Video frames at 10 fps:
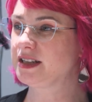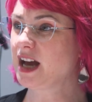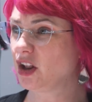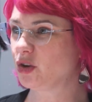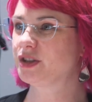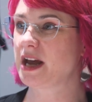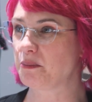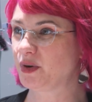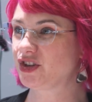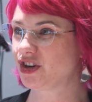color
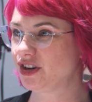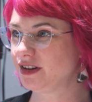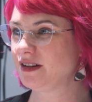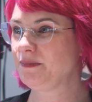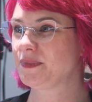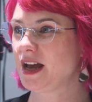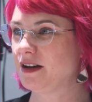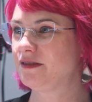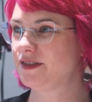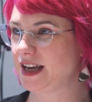temperature
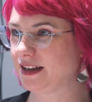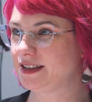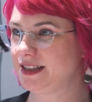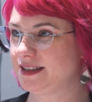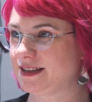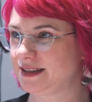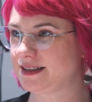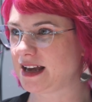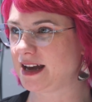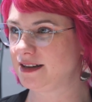of the LEDs
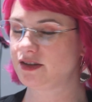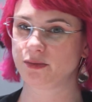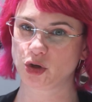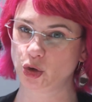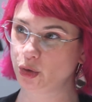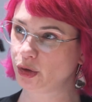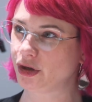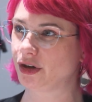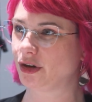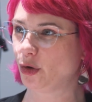inside to
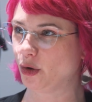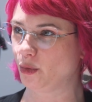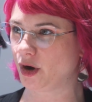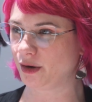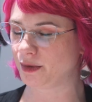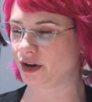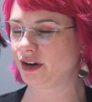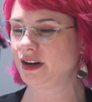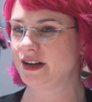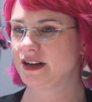cooler or
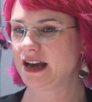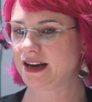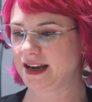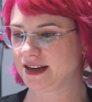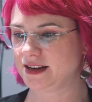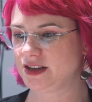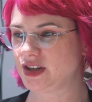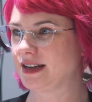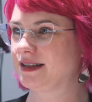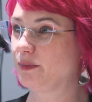warmer, and I could
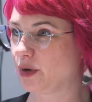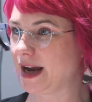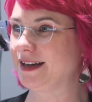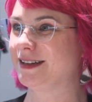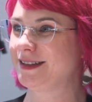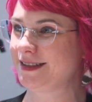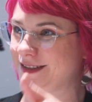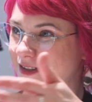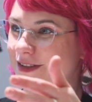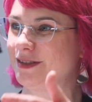adjust the brightness
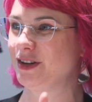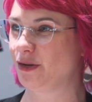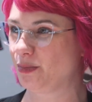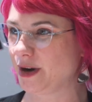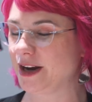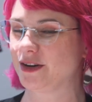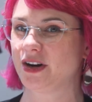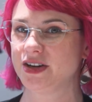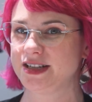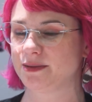to brighter
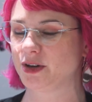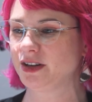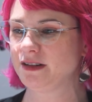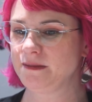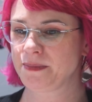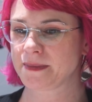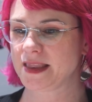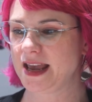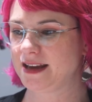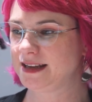or dimmer,
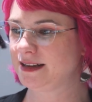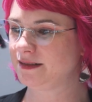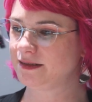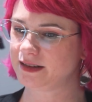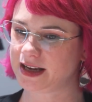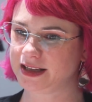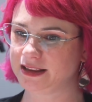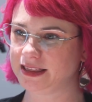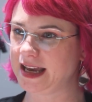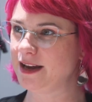and then I
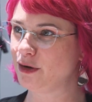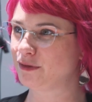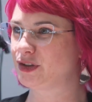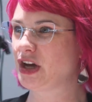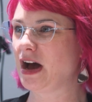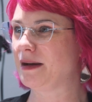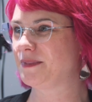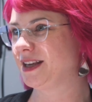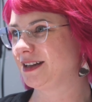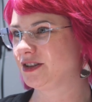could lay over
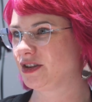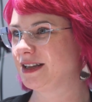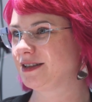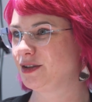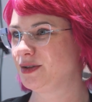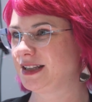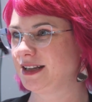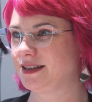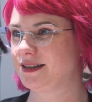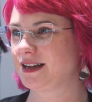top the
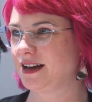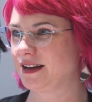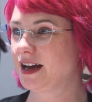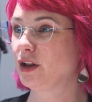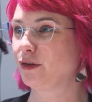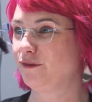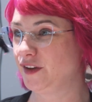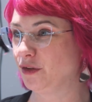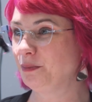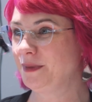translucent color
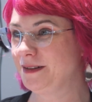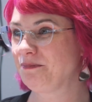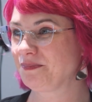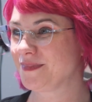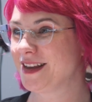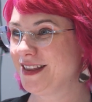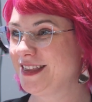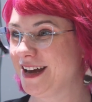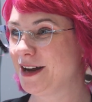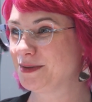film
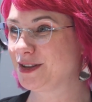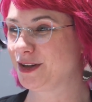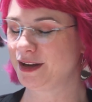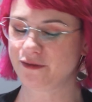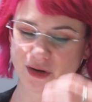that I was looking